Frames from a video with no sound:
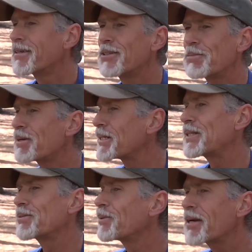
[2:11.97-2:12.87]
in the
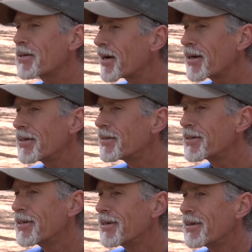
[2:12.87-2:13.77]
middle of winter
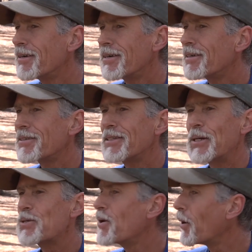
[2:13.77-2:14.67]
when
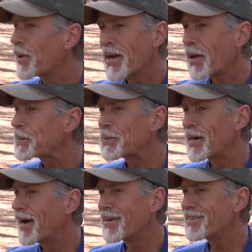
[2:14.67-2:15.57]
there's no one else
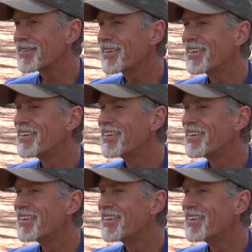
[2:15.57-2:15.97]
around